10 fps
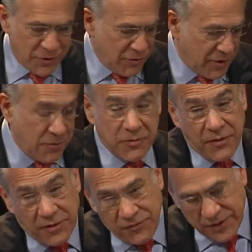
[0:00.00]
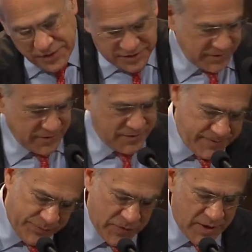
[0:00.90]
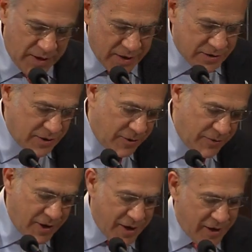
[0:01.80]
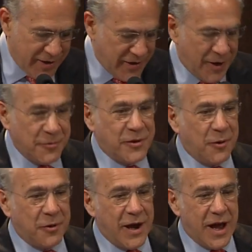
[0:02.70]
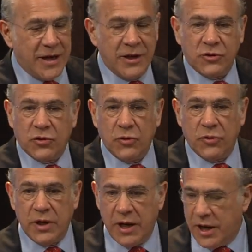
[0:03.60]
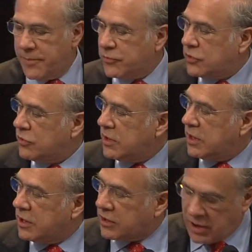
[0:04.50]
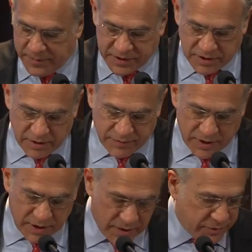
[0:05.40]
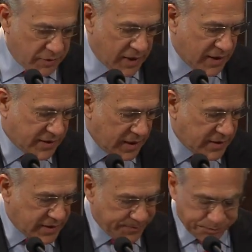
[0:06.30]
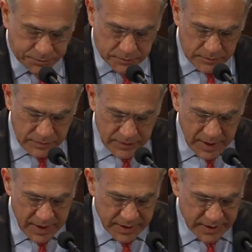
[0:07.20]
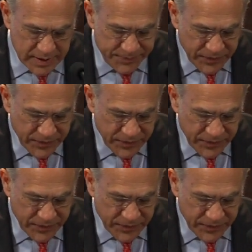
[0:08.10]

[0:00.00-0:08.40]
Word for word: we're very French, you know, so that we're adding to the Economic Survey of the United States. And